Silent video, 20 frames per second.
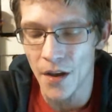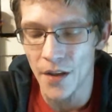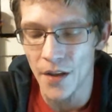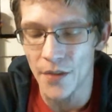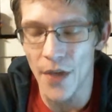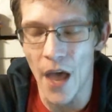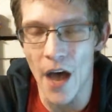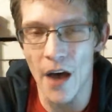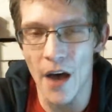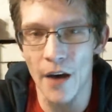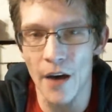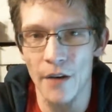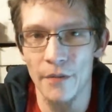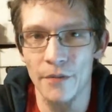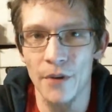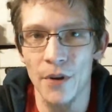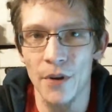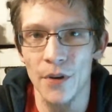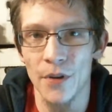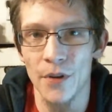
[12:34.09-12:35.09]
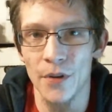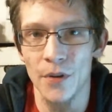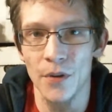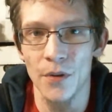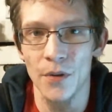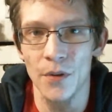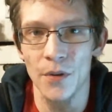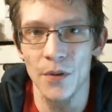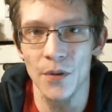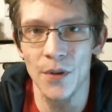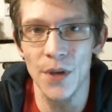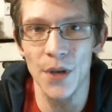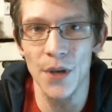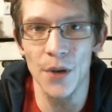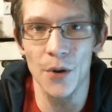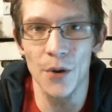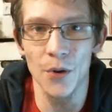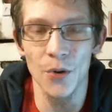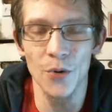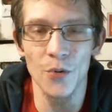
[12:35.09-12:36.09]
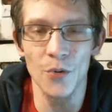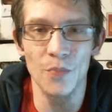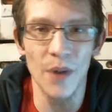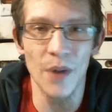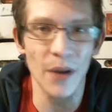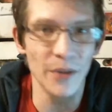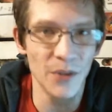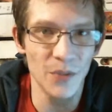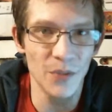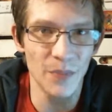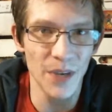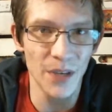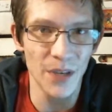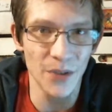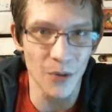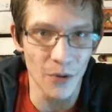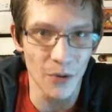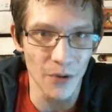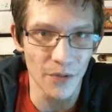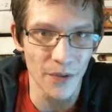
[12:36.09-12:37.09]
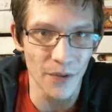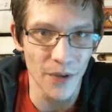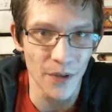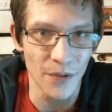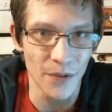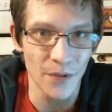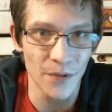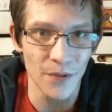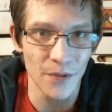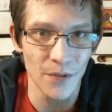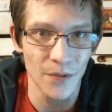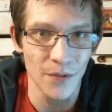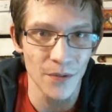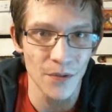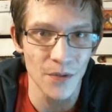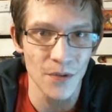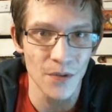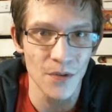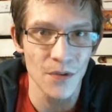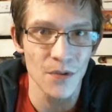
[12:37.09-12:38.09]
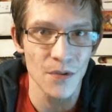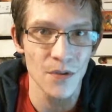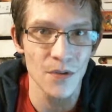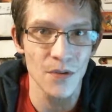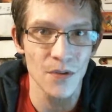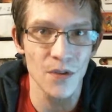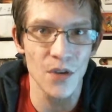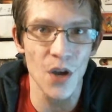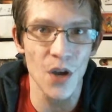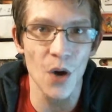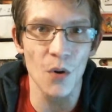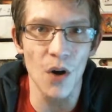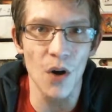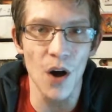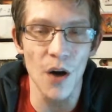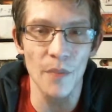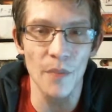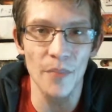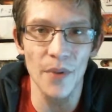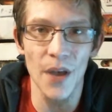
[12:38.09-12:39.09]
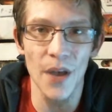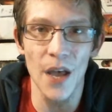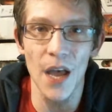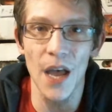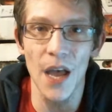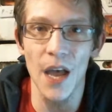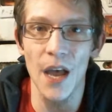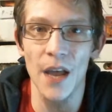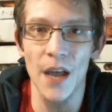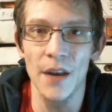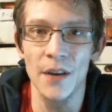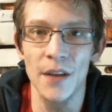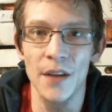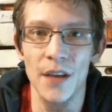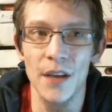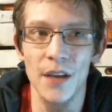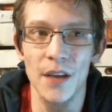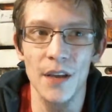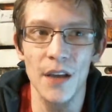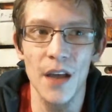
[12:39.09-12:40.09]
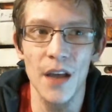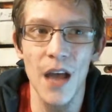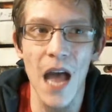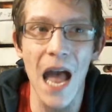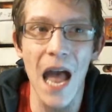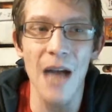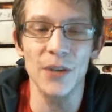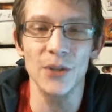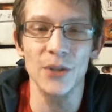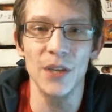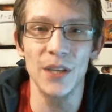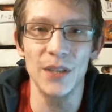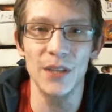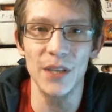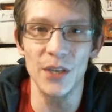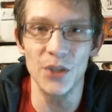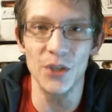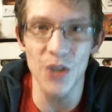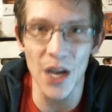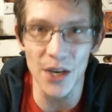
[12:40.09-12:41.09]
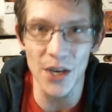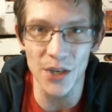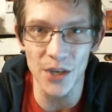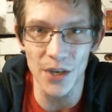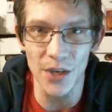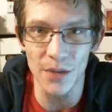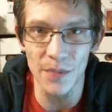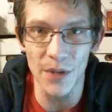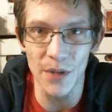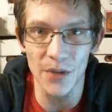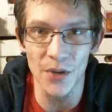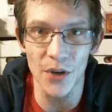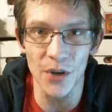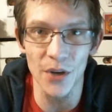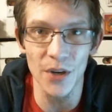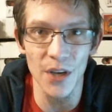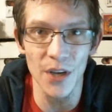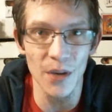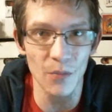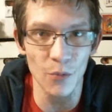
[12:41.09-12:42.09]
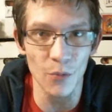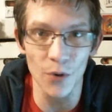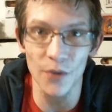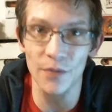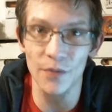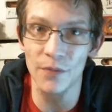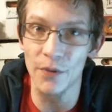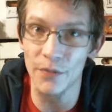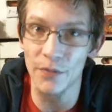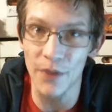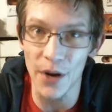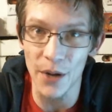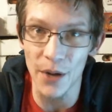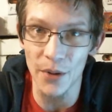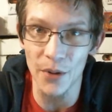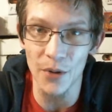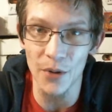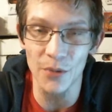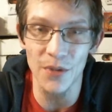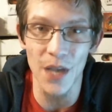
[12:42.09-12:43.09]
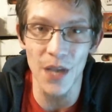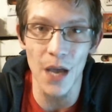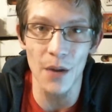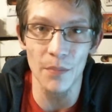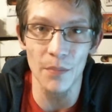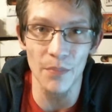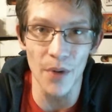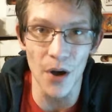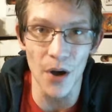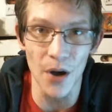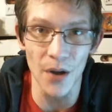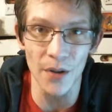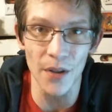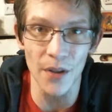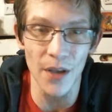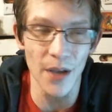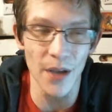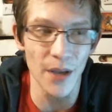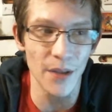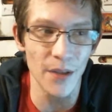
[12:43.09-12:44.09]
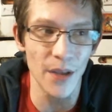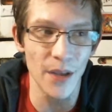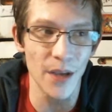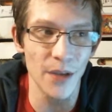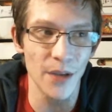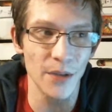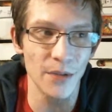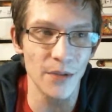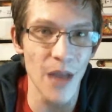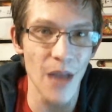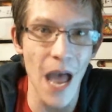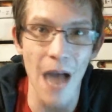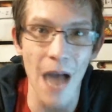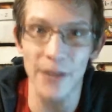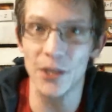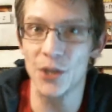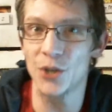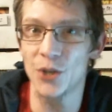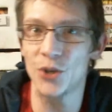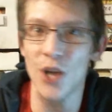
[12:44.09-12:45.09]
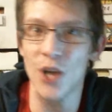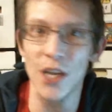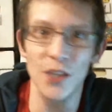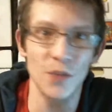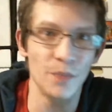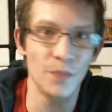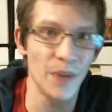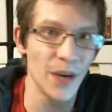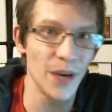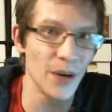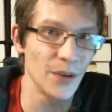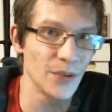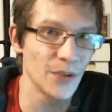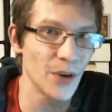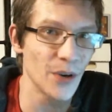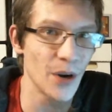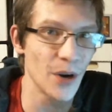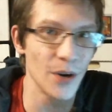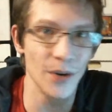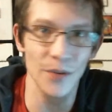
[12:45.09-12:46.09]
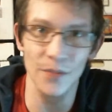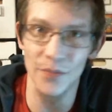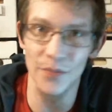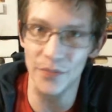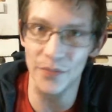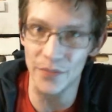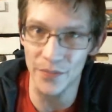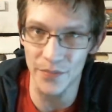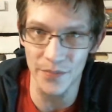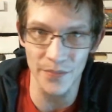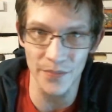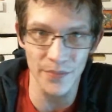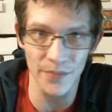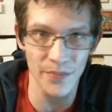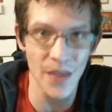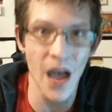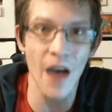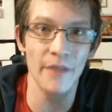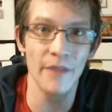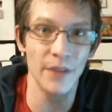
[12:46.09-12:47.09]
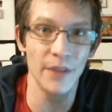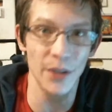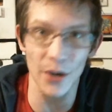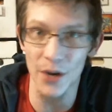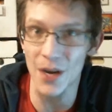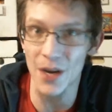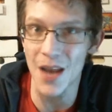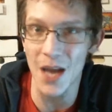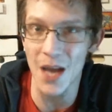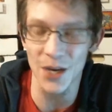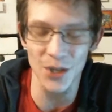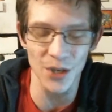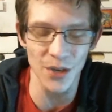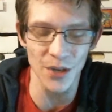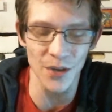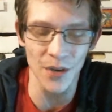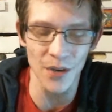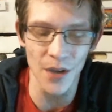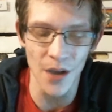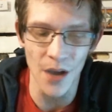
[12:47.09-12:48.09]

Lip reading: They have the girl who barely speaks, Orphan, go up and actually get the injection in because her and him were very close. They had a bond. They acted Shakespeare and start having their connection.